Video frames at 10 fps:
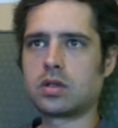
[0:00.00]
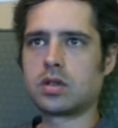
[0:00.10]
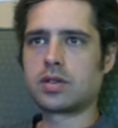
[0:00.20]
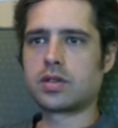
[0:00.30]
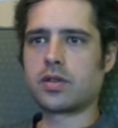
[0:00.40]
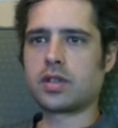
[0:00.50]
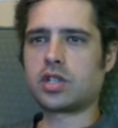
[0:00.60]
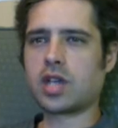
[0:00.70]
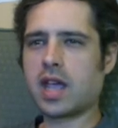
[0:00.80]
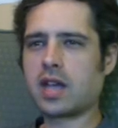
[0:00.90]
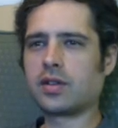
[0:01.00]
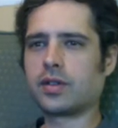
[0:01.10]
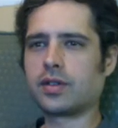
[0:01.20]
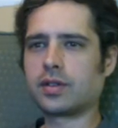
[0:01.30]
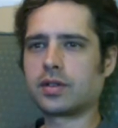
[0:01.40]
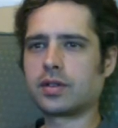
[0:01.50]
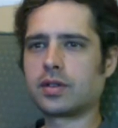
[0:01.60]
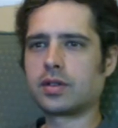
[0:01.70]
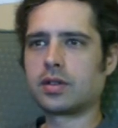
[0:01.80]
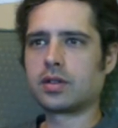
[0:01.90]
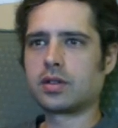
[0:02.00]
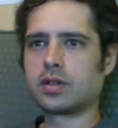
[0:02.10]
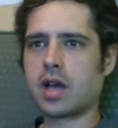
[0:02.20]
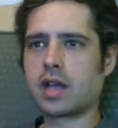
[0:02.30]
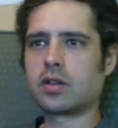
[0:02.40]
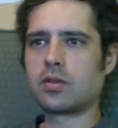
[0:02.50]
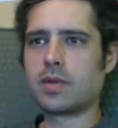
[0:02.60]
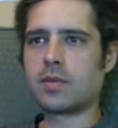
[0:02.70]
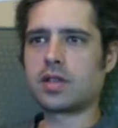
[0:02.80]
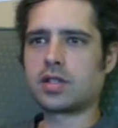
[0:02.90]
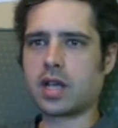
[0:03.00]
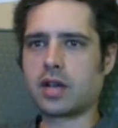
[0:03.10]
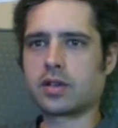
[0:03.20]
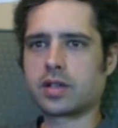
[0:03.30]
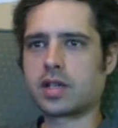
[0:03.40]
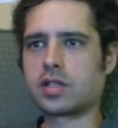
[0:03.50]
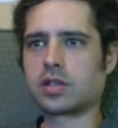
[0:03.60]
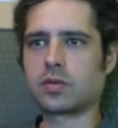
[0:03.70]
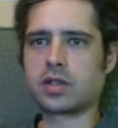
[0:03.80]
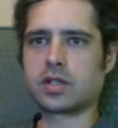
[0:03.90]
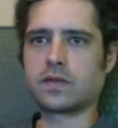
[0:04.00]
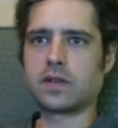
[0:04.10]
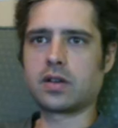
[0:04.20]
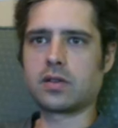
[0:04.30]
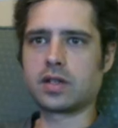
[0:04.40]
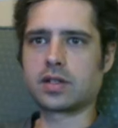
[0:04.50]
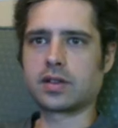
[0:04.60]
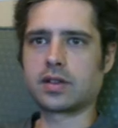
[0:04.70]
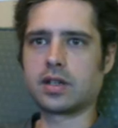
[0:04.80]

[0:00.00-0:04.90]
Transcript: So the channel, I can remember the channel because I just watched this video recently.